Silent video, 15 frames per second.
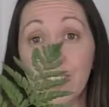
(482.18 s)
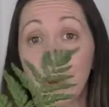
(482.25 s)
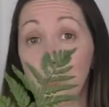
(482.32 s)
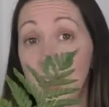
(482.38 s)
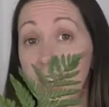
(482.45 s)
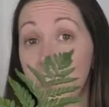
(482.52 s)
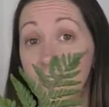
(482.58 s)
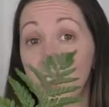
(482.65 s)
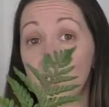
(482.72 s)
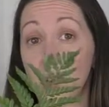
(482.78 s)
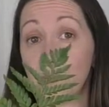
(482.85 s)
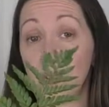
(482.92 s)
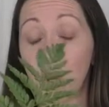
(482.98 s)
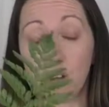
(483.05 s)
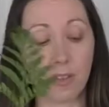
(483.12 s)
that we have
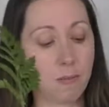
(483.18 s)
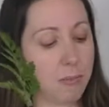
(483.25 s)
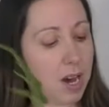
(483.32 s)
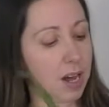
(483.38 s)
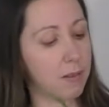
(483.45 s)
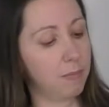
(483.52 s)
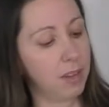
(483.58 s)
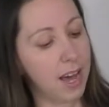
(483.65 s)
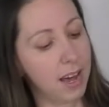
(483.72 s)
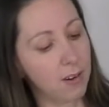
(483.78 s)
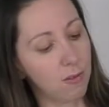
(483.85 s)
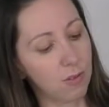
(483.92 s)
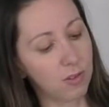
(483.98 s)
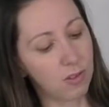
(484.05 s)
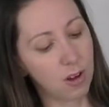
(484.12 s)
stripped all the bottom
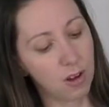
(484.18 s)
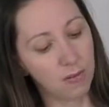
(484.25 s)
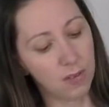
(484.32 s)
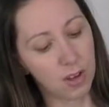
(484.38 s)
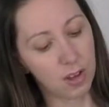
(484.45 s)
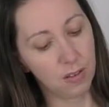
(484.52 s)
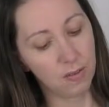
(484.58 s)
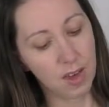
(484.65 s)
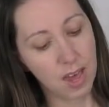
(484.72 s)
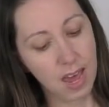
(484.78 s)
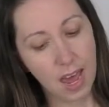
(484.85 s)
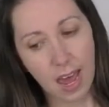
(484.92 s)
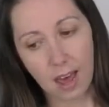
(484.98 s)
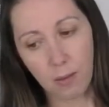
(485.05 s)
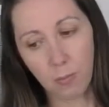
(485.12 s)
laterals off of,
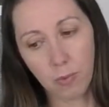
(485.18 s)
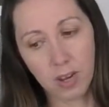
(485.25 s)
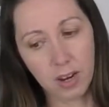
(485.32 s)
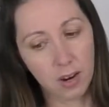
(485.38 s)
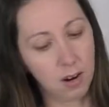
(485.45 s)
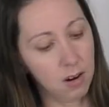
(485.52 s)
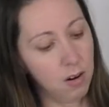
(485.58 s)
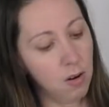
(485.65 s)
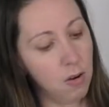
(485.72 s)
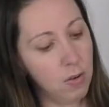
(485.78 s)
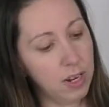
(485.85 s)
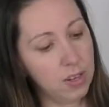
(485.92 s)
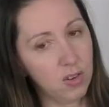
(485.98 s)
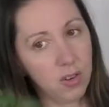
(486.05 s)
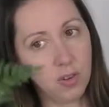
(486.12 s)
and we are
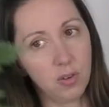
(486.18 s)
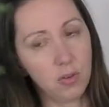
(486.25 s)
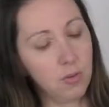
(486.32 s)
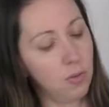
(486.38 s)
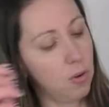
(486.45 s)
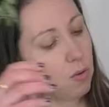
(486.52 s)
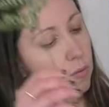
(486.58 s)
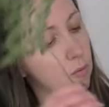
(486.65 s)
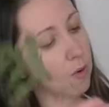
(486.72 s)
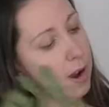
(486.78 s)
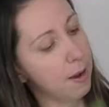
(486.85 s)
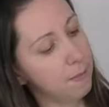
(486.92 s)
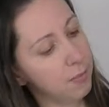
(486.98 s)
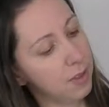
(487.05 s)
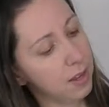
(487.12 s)
going to
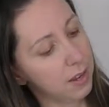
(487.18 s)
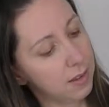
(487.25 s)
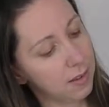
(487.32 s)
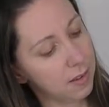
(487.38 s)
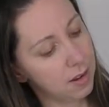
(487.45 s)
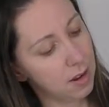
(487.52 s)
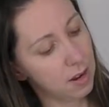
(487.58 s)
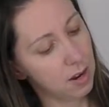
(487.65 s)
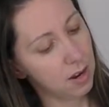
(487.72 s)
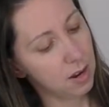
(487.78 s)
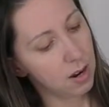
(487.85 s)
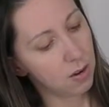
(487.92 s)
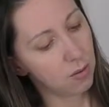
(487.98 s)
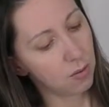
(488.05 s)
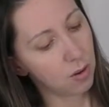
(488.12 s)
wrap this
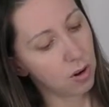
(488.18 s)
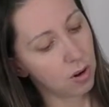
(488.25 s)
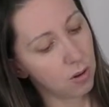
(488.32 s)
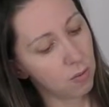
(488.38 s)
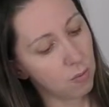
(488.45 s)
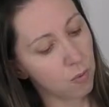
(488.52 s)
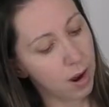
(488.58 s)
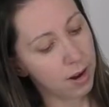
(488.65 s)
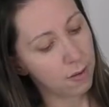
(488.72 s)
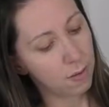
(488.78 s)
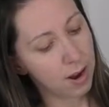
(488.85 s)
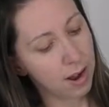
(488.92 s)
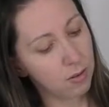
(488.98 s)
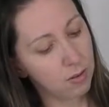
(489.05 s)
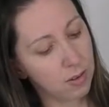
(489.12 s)
right
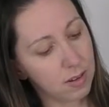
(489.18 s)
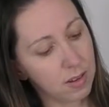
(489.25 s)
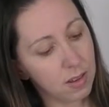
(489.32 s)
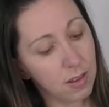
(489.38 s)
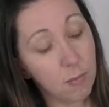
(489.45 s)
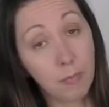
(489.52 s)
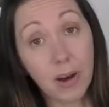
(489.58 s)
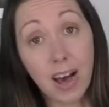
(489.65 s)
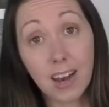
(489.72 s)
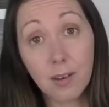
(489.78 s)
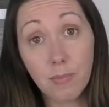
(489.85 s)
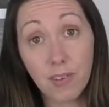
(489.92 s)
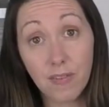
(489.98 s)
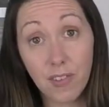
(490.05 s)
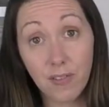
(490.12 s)
around the bottom
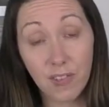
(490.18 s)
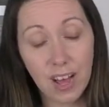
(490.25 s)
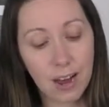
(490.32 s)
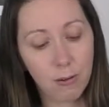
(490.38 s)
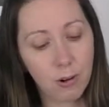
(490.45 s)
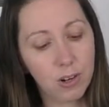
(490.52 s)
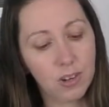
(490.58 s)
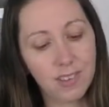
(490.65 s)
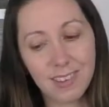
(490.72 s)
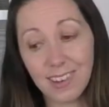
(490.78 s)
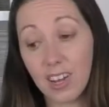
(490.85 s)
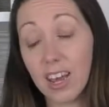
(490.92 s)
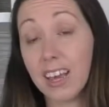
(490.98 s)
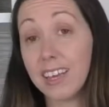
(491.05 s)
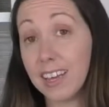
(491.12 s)
of the flowers,
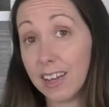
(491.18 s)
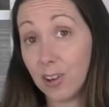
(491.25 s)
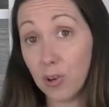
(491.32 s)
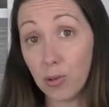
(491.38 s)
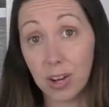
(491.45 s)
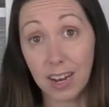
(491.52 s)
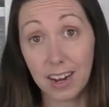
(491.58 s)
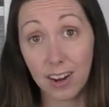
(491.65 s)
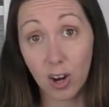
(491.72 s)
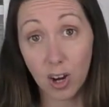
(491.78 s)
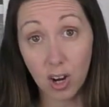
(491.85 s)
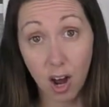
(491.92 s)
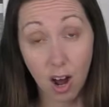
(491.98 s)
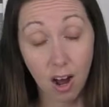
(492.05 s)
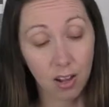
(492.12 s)
again creating our
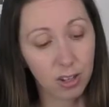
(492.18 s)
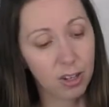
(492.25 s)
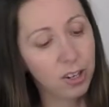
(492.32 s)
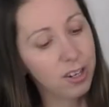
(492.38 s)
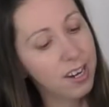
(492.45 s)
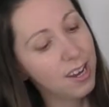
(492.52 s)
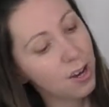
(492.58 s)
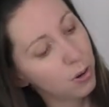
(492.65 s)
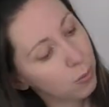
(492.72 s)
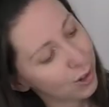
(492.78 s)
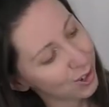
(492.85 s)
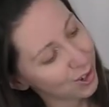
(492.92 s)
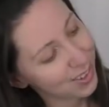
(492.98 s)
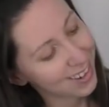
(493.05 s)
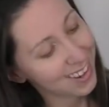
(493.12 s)
collar,
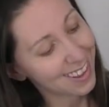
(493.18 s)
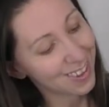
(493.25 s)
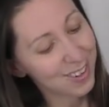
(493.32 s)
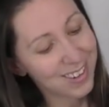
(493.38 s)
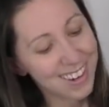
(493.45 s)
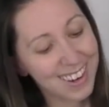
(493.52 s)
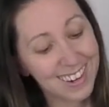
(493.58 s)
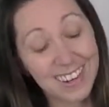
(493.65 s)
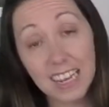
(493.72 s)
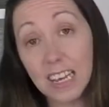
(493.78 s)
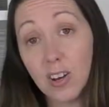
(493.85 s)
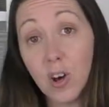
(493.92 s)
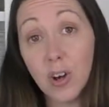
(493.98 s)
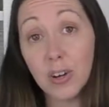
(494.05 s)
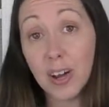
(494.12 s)
which is another technique
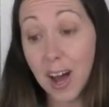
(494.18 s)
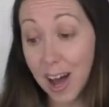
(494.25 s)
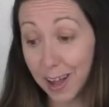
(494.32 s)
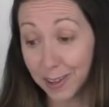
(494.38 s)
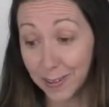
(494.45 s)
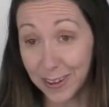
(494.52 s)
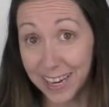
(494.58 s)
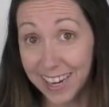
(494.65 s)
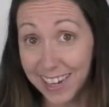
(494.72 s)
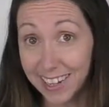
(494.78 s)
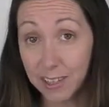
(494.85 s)
called collaring.